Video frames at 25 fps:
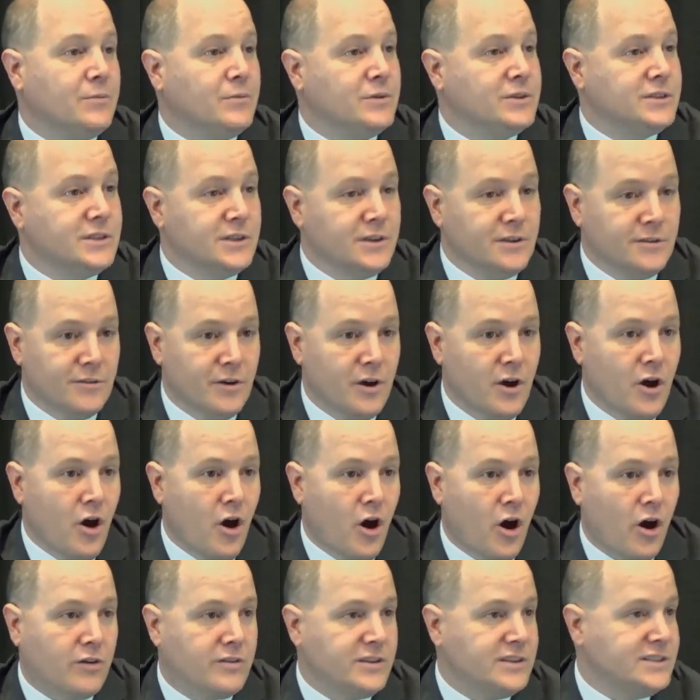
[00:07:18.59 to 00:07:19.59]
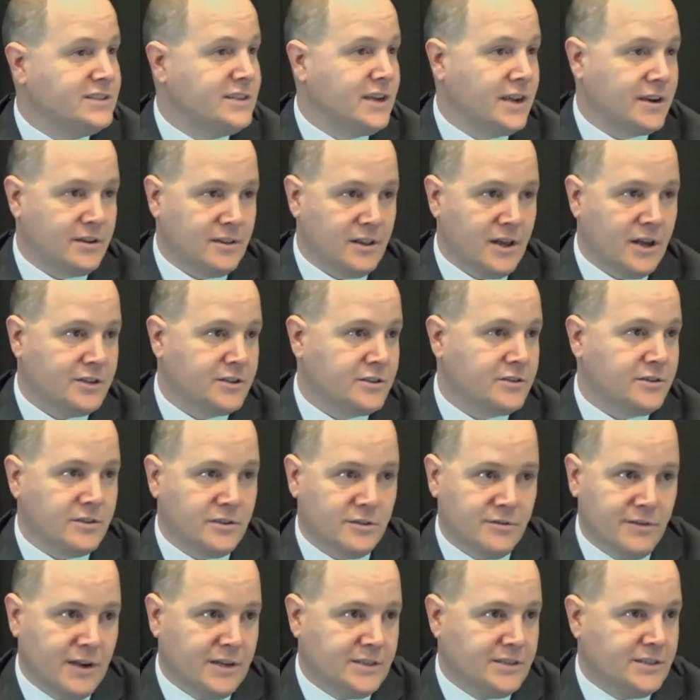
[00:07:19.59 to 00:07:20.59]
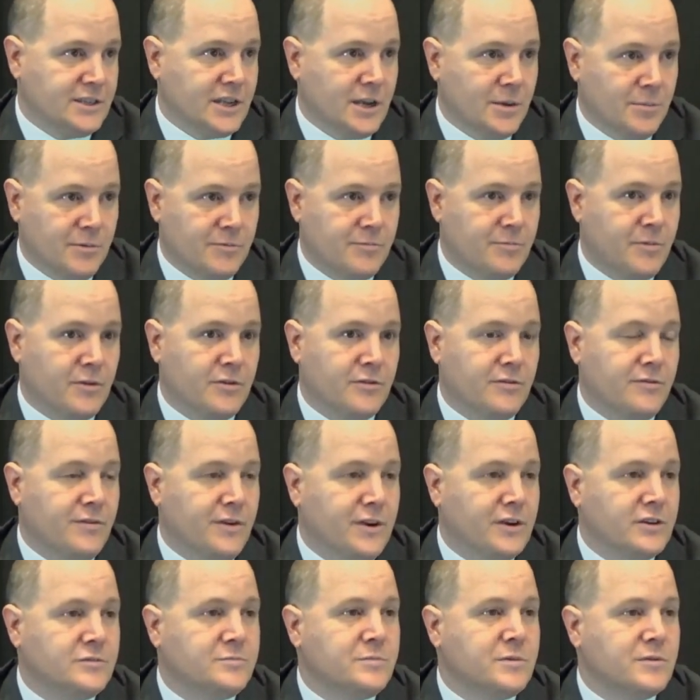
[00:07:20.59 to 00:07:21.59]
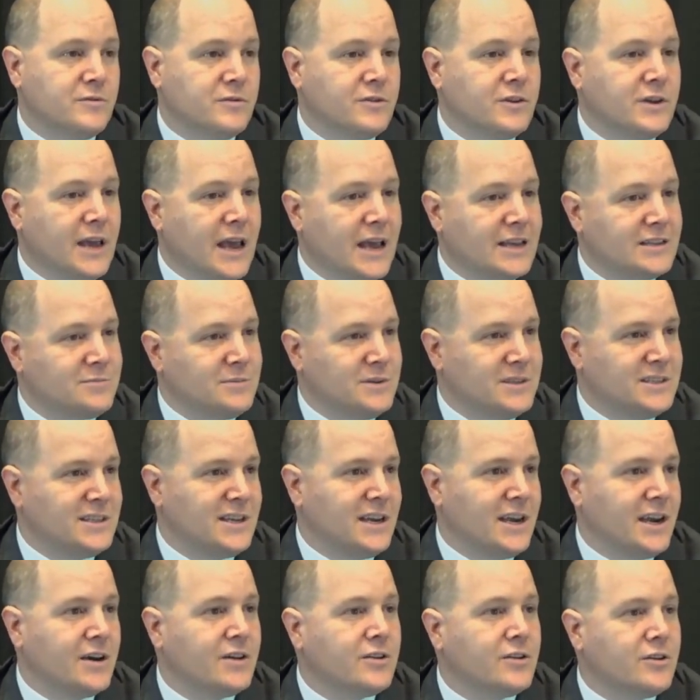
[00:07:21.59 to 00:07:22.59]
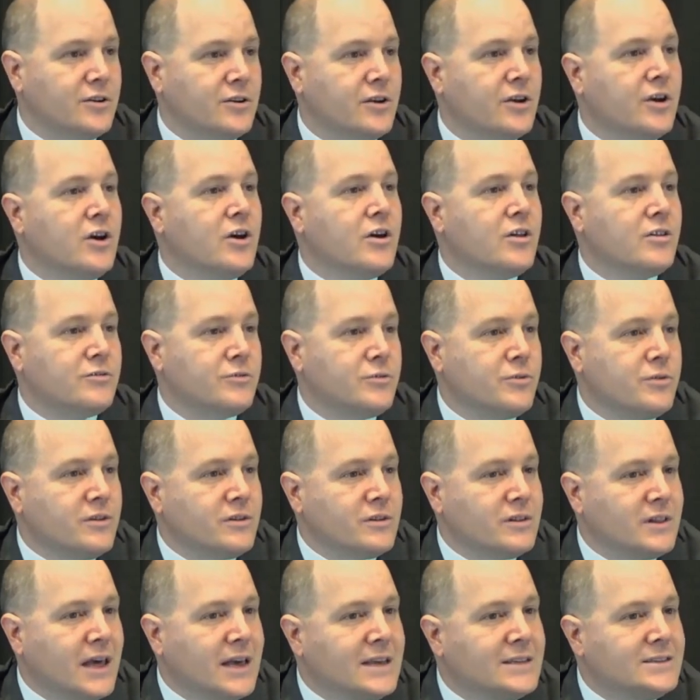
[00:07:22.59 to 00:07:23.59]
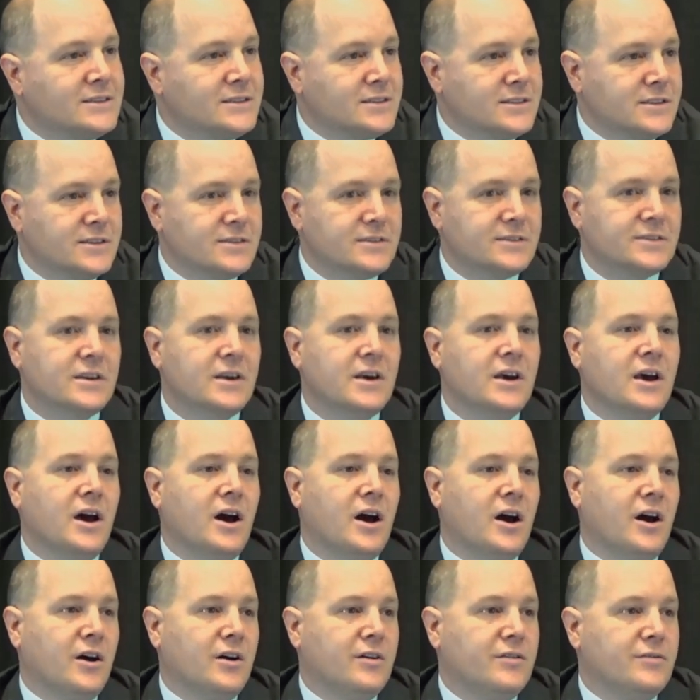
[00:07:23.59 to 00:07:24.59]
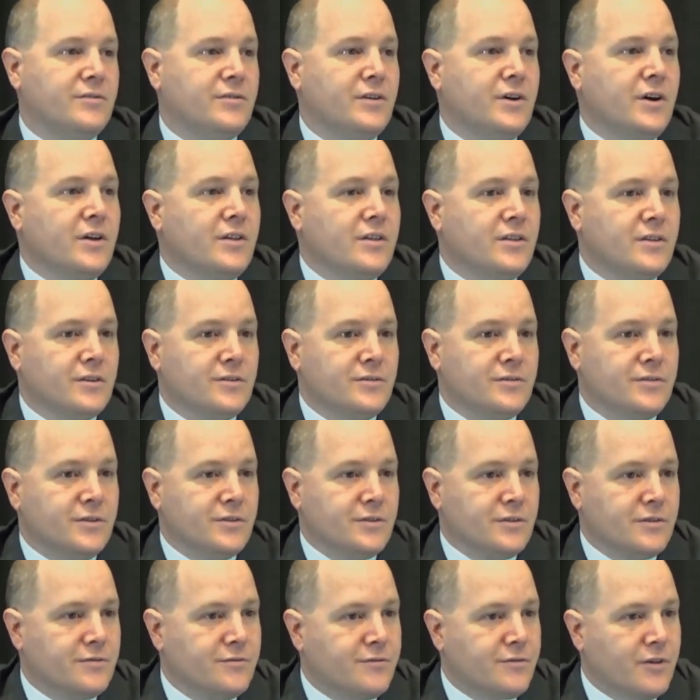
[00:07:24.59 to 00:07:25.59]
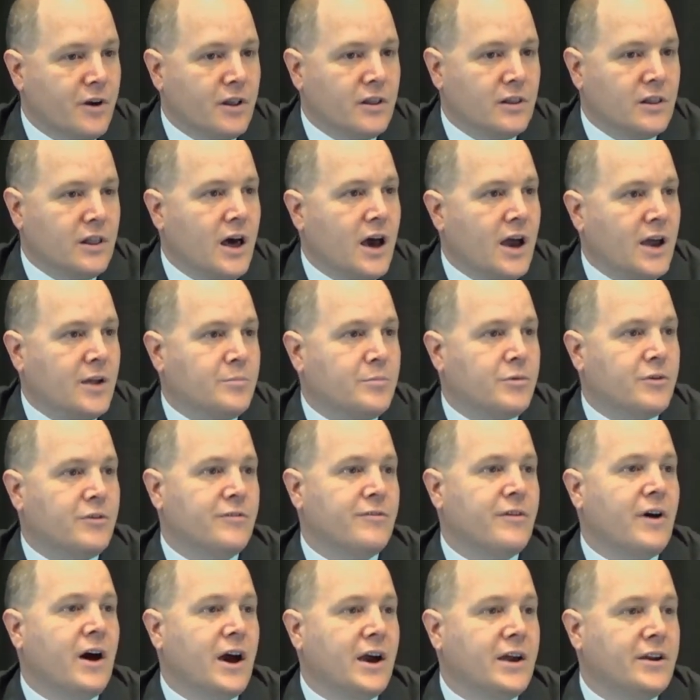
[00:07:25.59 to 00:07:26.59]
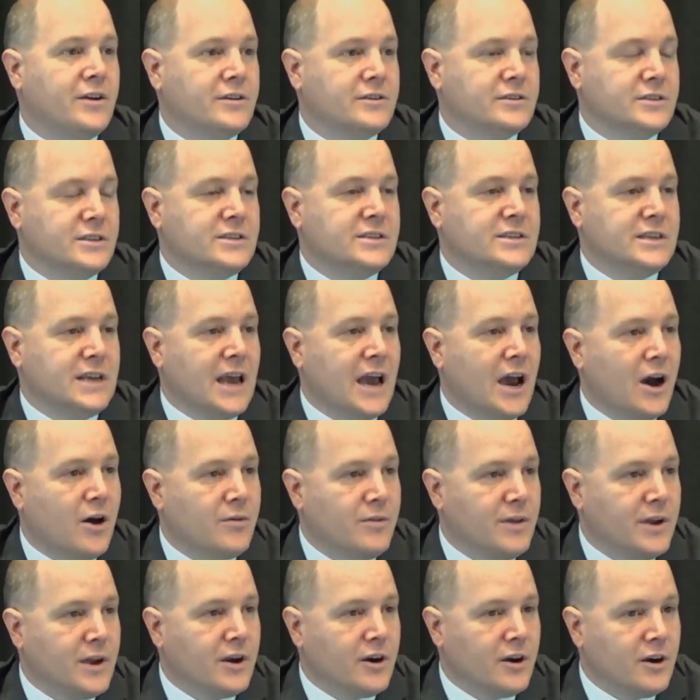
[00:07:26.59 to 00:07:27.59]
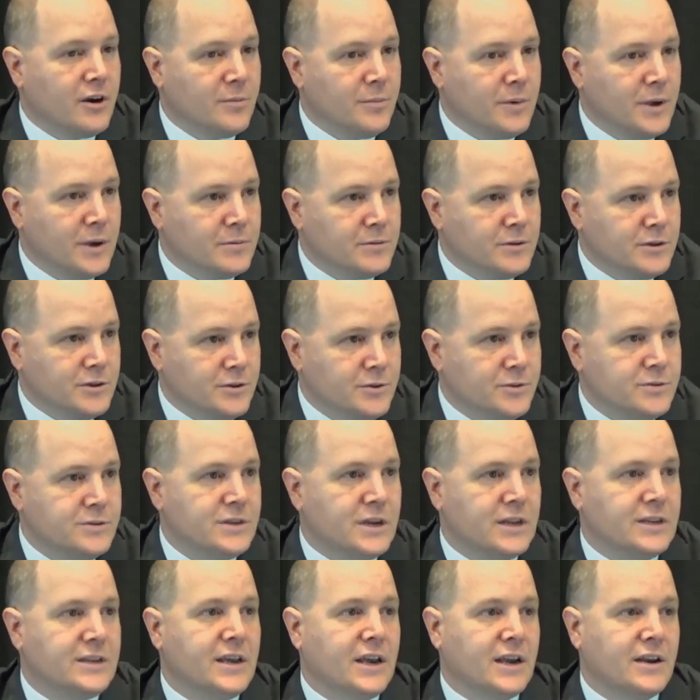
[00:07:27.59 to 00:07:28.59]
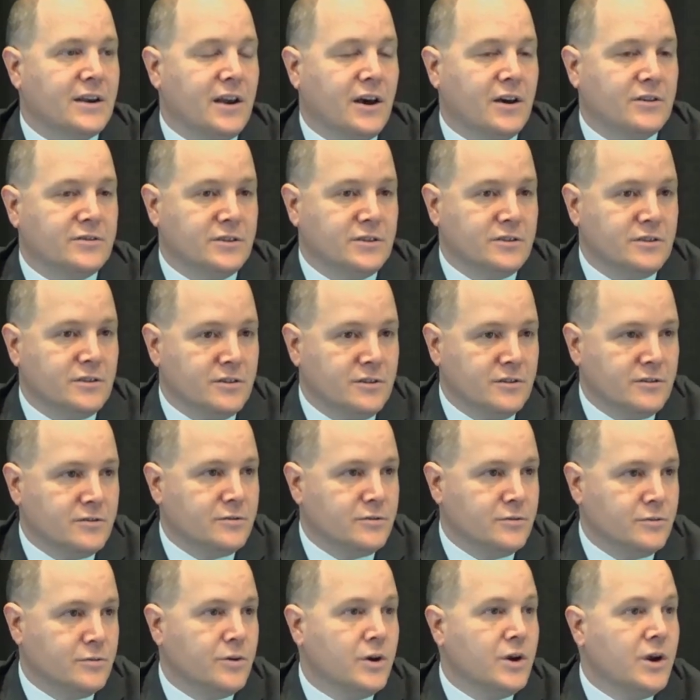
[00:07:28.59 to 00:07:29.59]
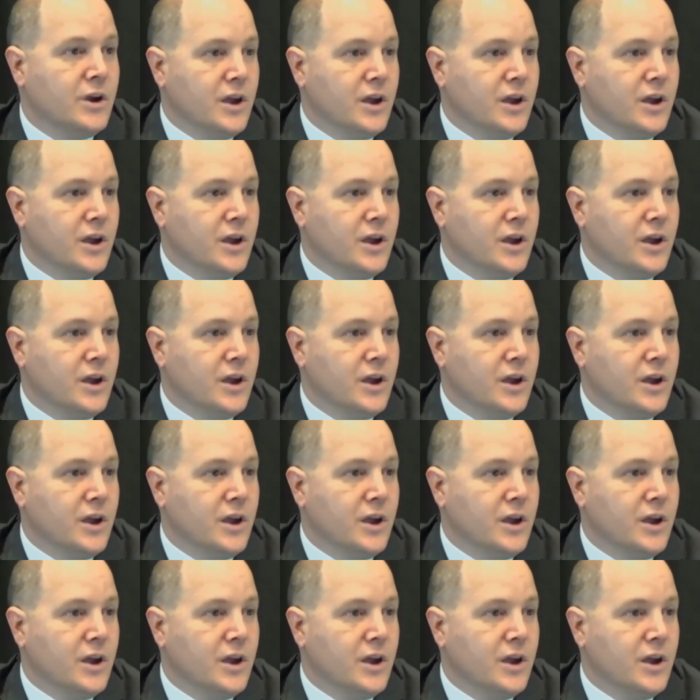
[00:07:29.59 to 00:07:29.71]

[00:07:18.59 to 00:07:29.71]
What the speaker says: We're seeing all these technological innovations coming from other fields, but really has to be tailored through the lenses of the frontline provider to see how they're going to be able to use that technology to